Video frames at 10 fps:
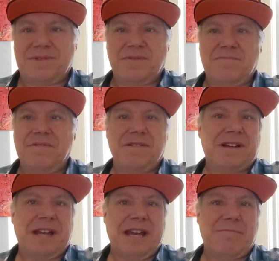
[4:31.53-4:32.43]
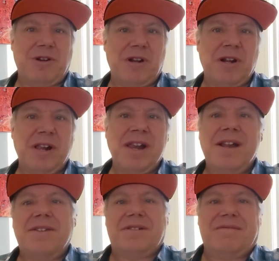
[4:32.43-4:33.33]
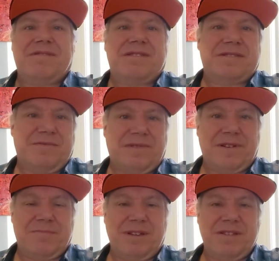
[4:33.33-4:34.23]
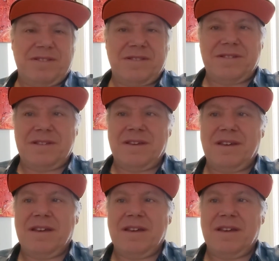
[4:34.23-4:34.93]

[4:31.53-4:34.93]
So if you're a gamer, you obviously want a PC.